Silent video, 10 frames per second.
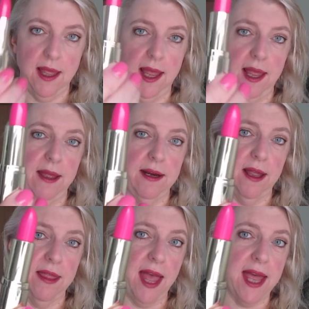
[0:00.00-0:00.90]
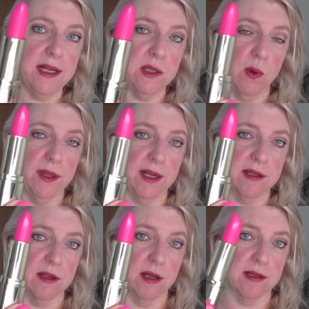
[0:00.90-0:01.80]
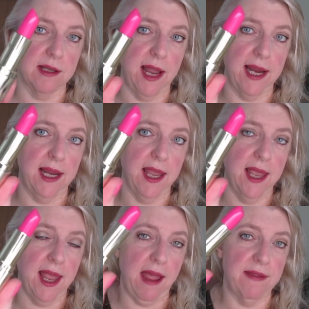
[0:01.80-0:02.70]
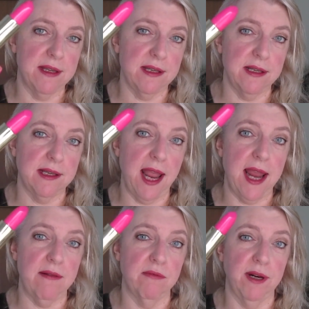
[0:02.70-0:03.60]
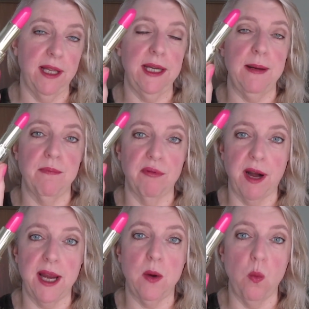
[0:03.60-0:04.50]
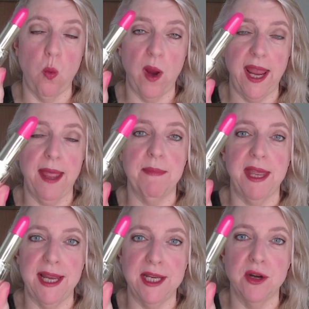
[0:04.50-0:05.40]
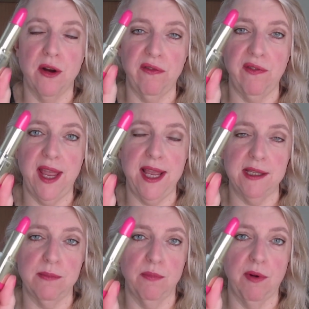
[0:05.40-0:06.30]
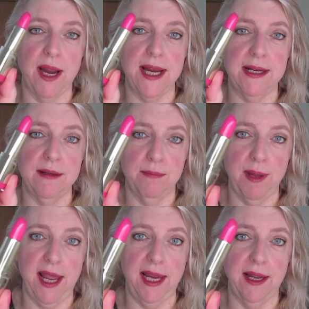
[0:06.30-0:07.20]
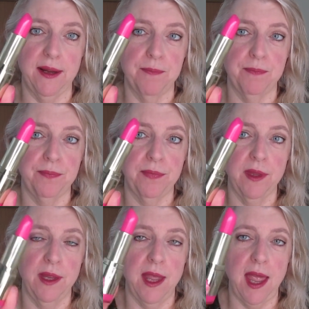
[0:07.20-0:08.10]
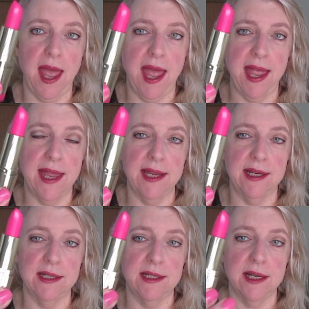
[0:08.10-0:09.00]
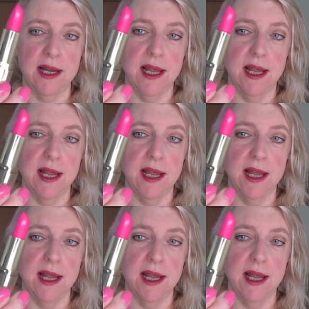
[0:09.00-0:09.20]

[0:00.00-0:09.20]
And that is what this looks like. And this is a really bright, wham in your face, bright pink and